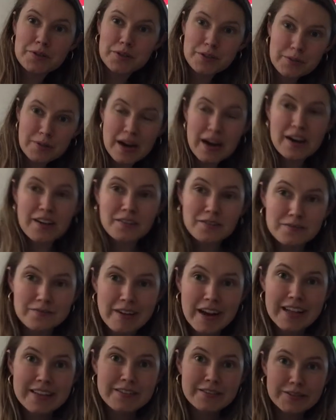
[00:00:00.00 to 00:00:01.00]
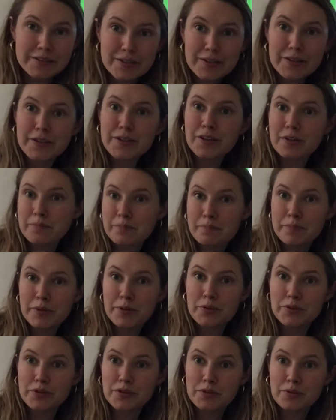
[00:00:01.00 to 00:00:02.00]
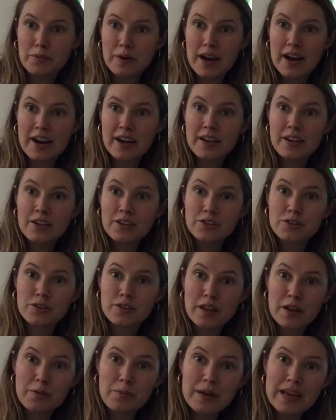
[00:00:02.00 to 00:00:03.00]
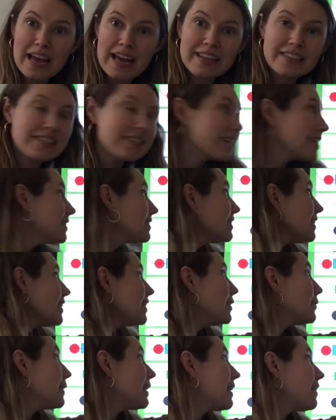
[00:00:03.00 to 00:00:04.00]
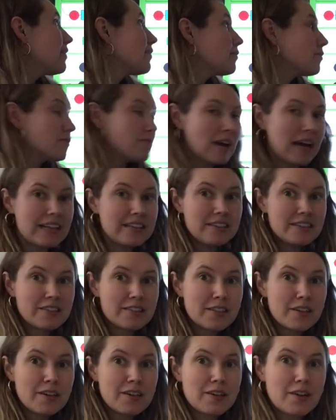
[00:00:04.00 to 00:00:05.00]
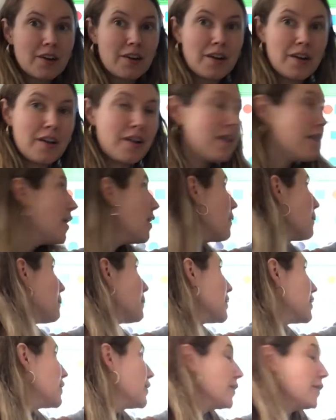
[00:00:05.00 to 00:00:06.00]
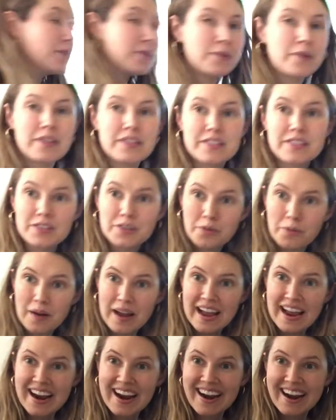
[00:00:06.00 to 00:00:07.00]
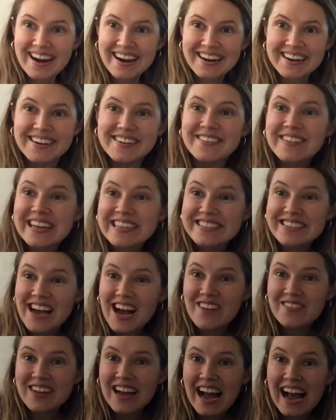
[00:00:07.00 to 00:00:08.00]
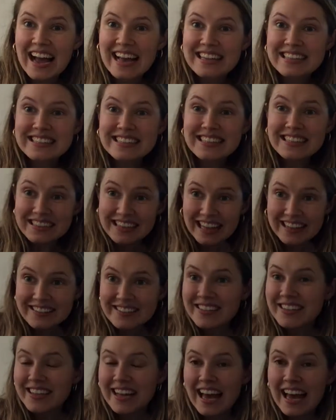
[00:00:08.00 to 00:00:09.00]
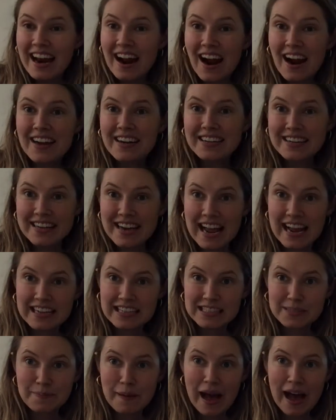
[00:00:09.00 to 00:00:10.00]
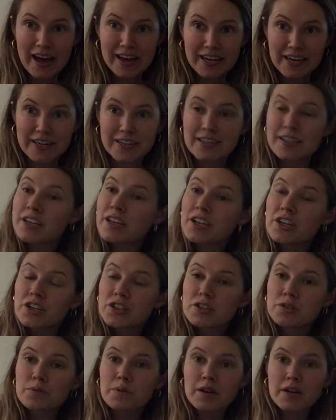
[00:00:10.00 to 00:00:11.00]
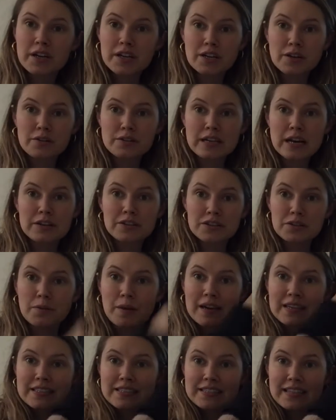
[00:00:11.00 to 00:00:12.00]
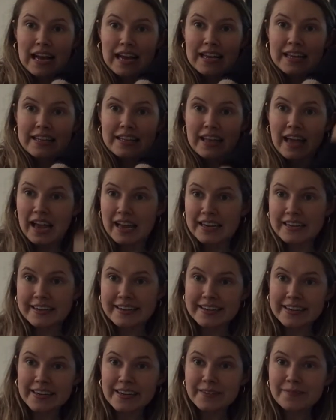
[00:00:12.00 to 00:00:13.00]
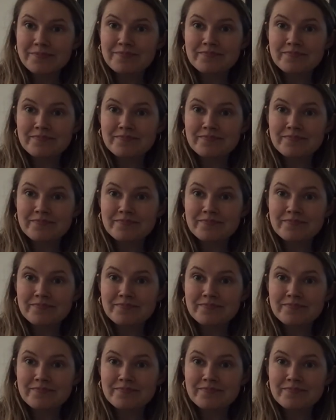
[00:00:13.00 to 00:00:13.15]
square. Red circle, blue square. So then we had to continue it. Red circle, blue square. Great job, guys. Let's look at our next pattern. So we're going to go down to our second line here.